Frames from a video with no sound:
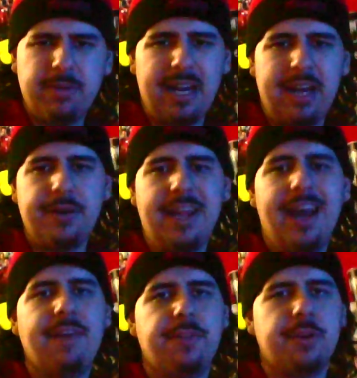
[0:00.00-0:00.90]
But I already
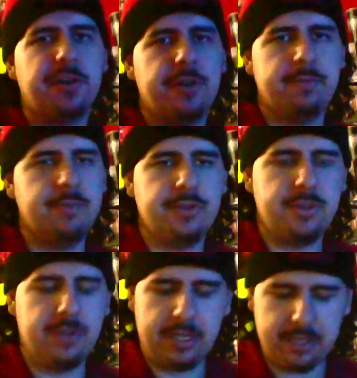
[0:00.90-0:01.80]
have the Incredibles,
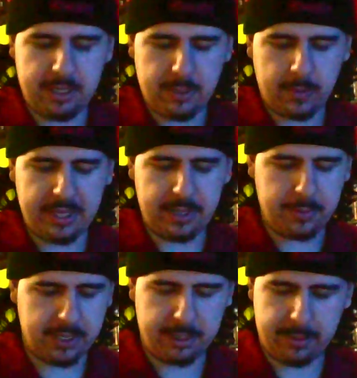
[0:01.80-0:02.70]
so I don't even know why they
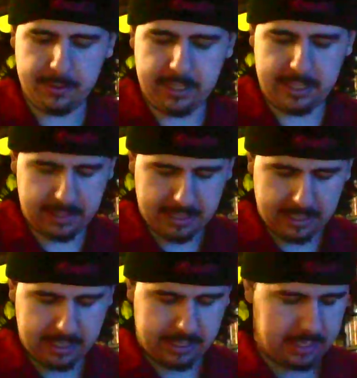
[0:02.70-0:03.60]
would include that.
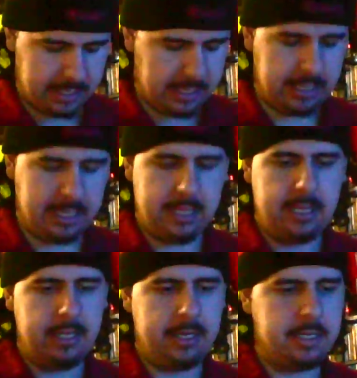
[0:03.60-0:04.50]

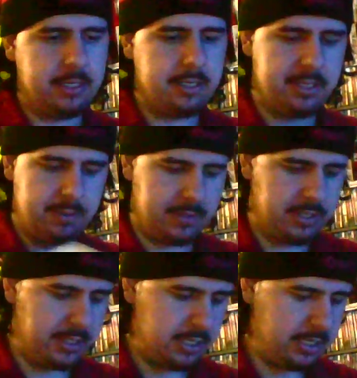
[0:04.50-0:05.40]
And here's the
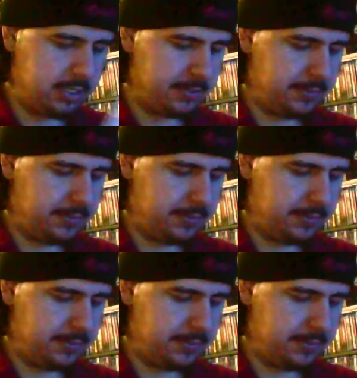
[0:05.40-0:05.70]
receipt.